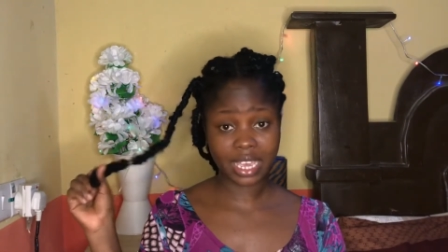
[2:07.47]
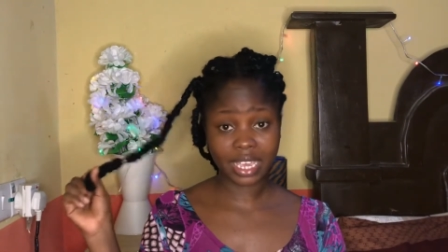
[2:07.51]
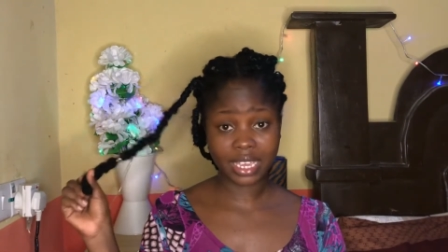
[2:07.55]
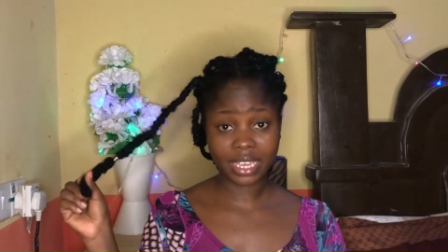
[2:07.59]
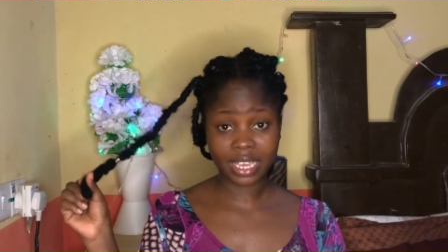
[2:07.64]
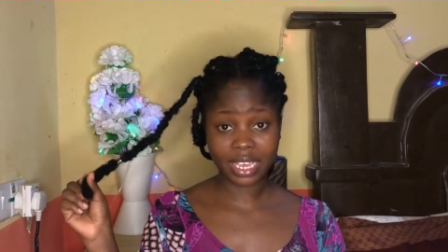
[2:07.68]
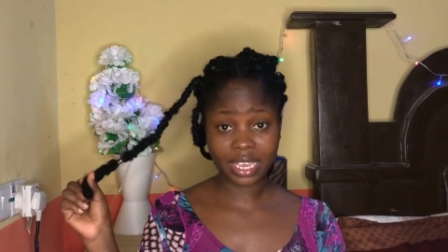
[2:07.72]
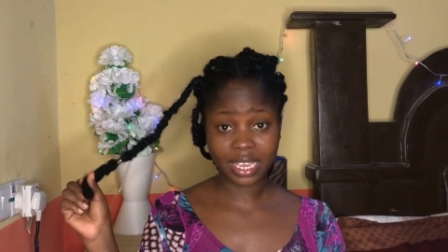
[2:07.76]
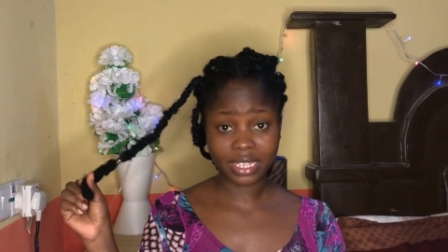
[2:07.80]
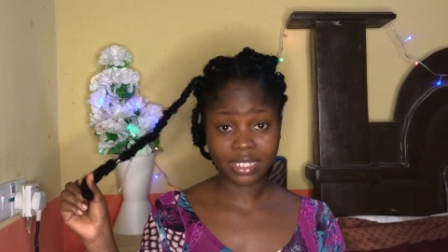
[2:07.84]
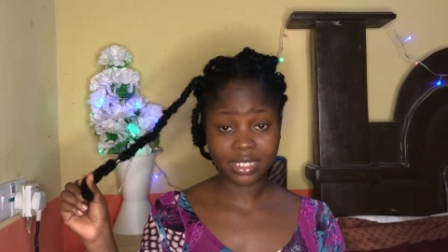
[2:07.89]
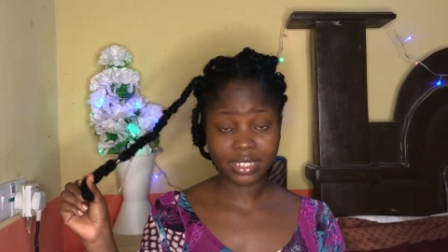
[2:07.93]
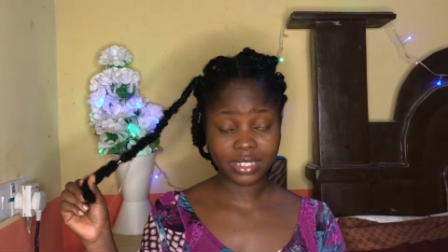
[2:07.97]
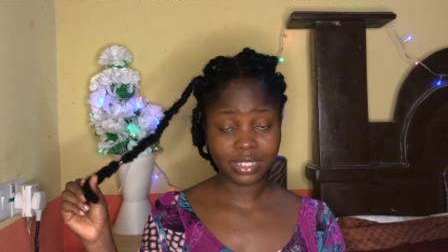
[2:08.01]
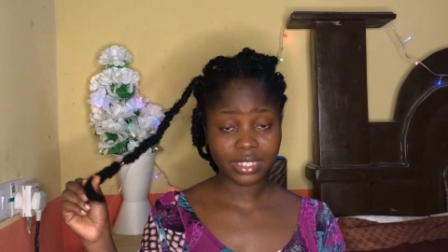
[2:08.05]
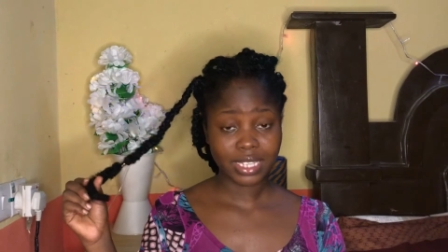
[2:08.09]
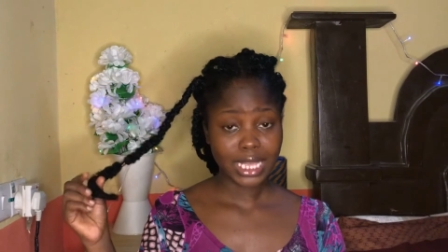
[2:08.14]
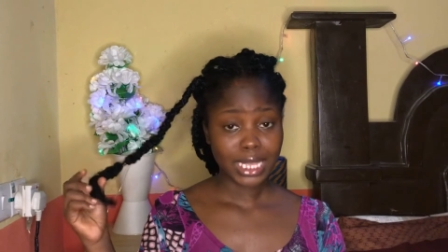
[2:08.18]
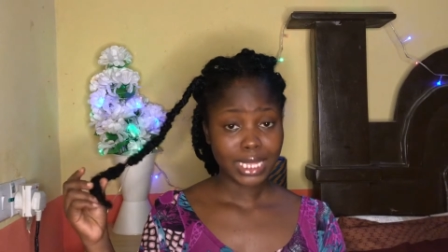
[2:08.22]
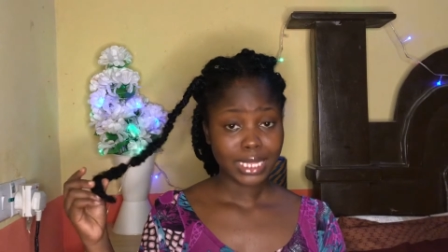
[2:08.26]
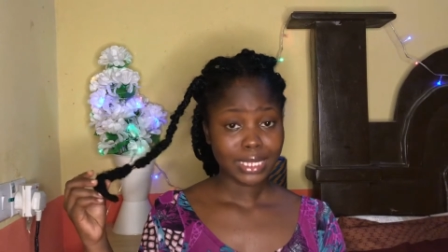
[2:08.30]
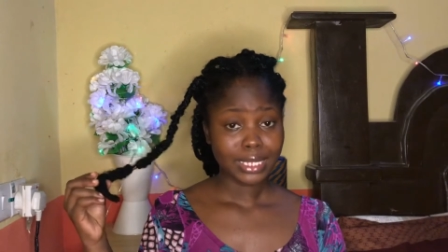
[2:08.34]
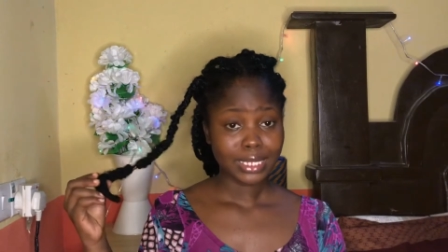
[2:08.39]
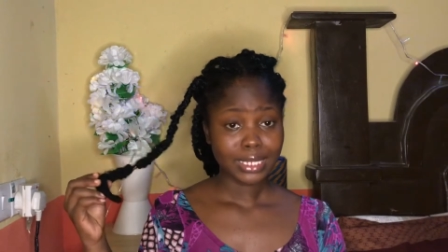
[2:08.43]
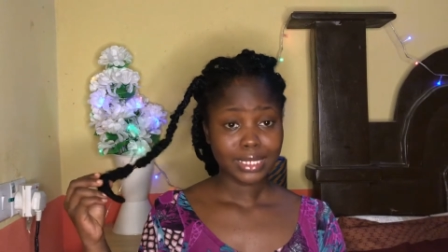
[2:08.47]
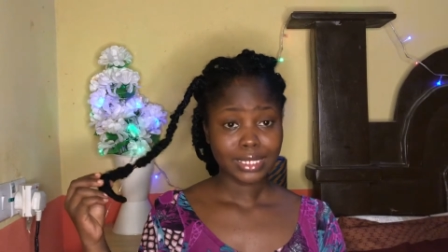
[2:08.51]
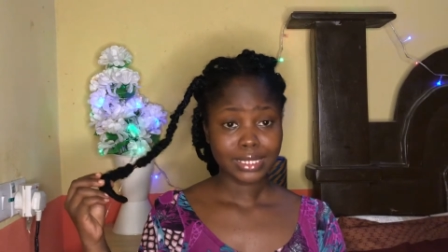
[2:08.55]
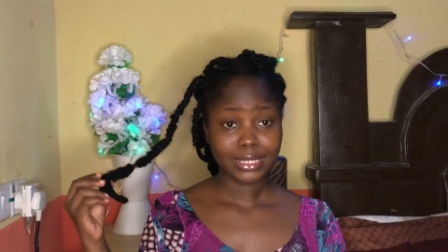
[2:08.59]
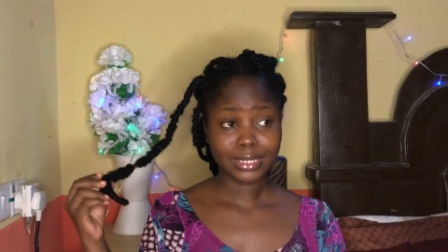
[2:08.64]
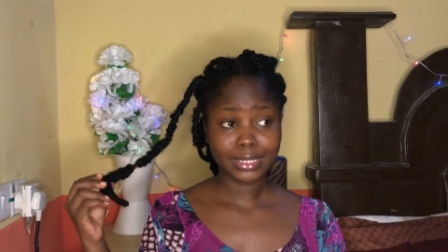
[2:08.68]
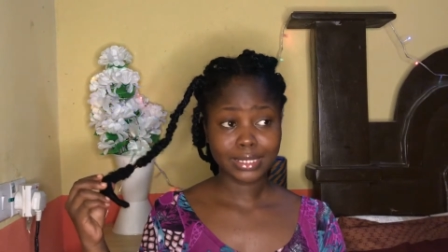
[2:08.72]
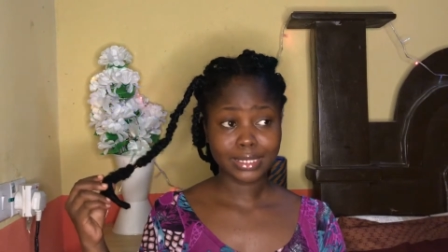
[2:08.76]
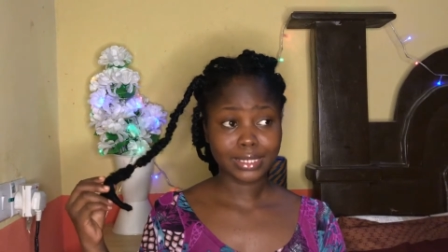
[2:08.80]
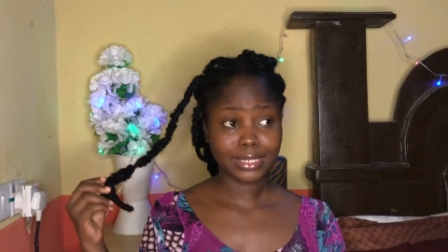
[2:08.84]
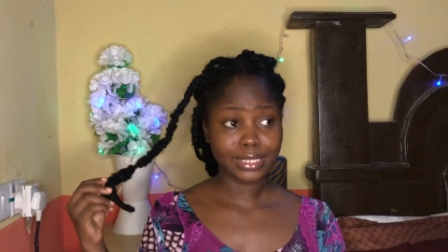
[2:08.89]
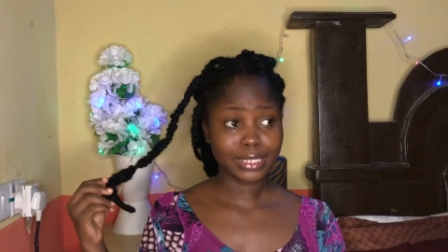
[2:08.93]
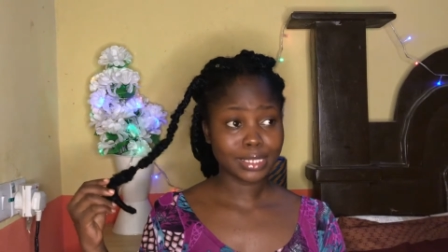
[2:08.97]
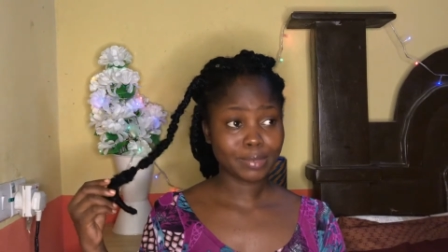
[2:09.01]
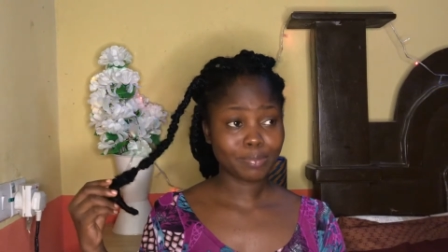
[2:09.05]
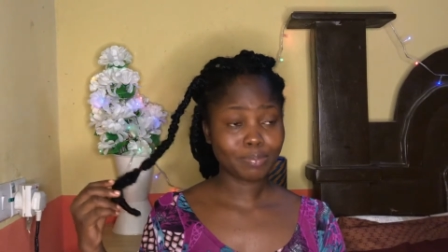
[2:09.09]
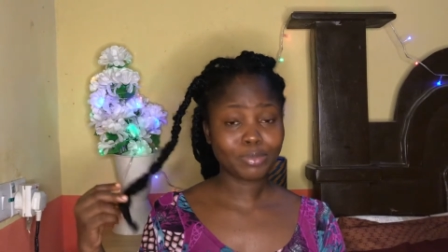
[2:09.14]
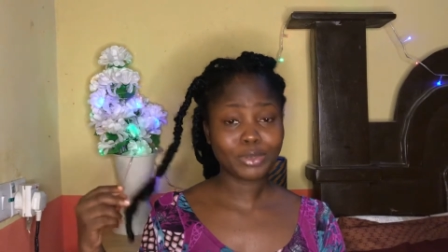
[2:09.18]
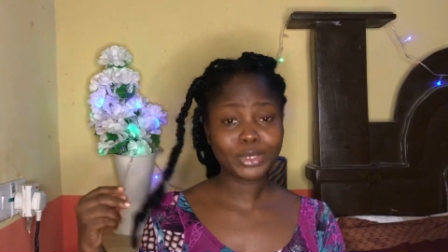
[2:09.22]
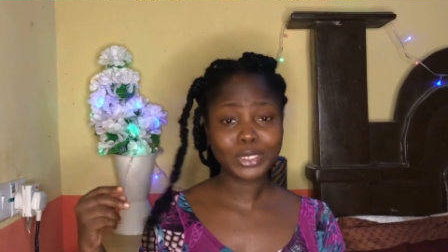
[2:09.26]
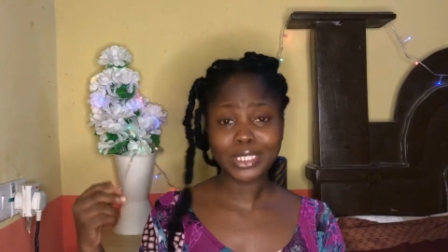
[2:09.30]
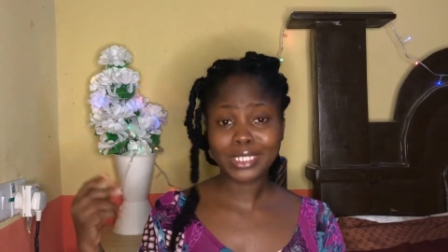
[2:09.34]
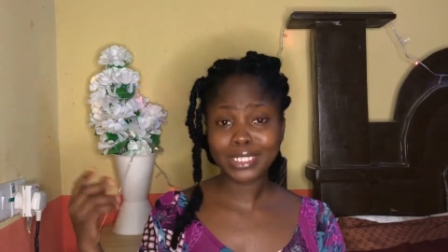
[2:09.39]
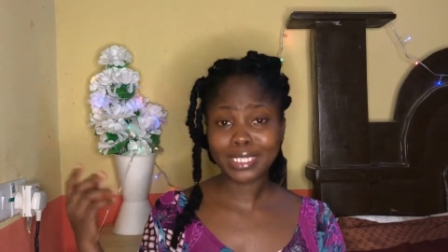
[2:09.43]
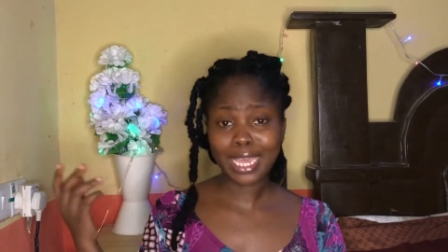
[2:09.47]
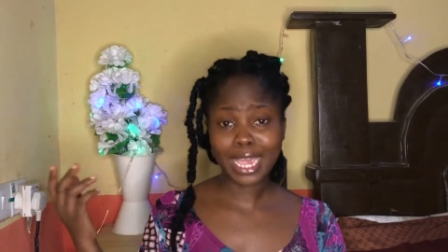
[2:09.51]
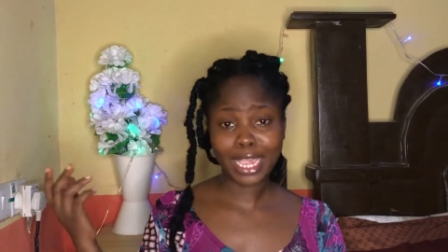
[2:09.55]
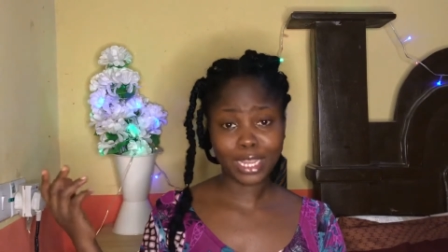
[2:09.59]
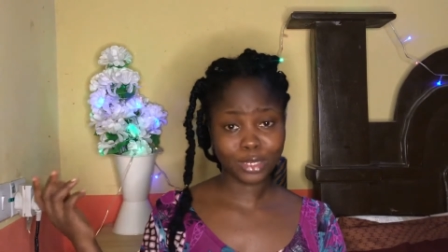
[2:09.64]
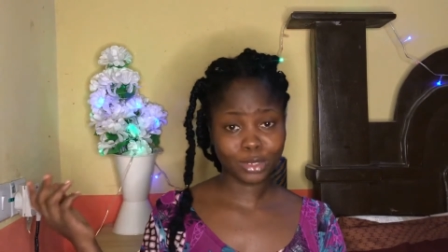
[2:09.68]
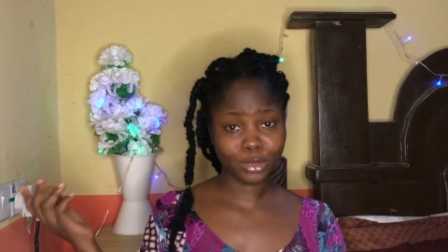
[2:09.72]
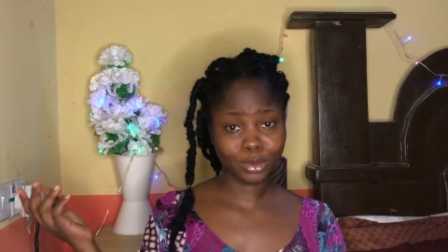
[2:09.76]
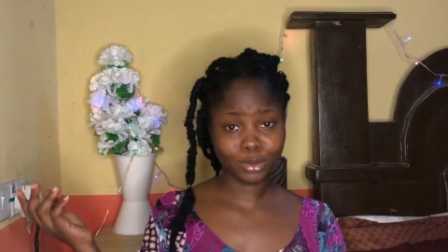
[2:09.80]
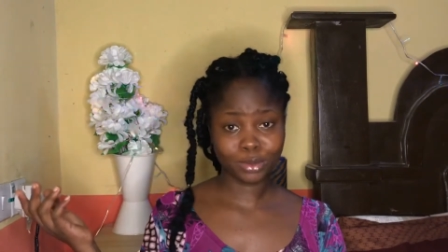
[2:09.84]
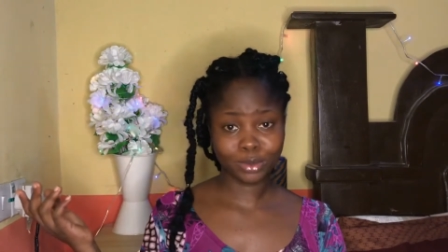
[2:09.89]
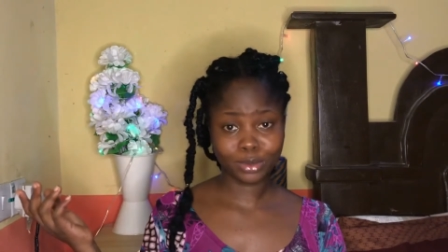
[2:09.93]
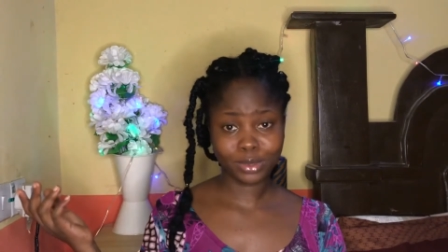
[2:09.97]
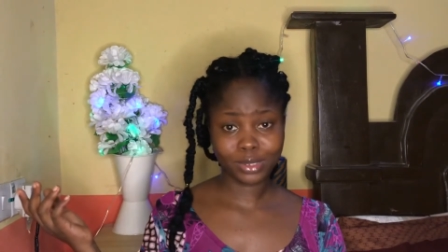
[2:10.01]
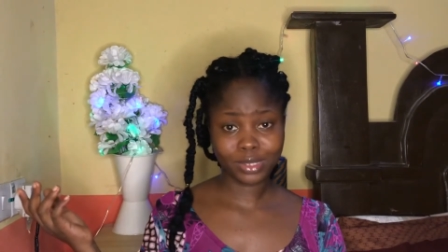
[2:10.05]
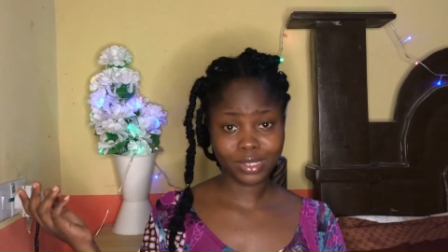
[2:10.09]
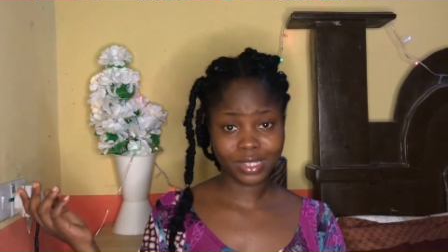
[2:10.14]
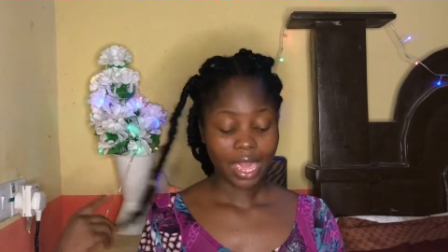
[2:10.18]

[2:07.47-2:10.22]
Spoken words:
gets, the prettier it looks.